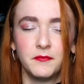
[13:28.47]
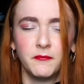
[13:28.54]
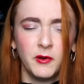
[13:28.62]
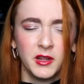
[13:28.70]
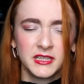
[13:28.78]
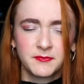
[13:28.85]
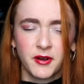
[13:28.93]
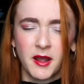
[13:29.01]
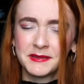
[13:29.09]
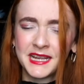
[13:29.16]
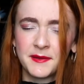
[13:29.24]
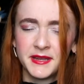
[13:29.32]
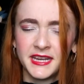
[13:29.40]
Well, it's
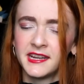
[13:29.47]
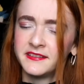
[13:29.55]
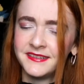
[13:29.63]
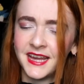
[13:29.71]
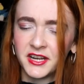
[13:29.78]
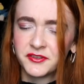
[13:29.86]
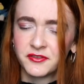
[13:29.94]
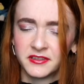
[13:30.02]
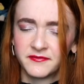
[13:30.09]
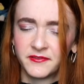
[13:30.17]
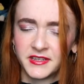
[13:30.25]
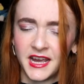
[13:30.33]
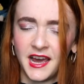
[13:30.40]
probably a bit unnatural
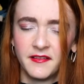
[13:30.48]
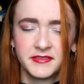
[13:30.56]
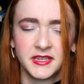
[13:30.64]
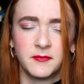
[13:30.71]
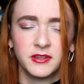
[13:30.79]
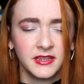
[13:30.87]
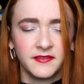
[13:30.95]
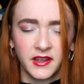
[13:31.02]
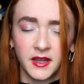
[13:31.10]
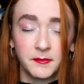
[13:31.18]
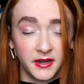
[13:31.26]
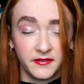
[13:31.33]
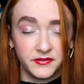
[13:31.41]
to have someone living
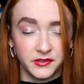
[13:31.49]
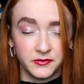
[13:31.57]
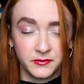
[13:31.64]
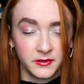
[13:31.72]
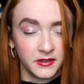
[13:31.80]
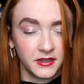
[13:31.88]
above you.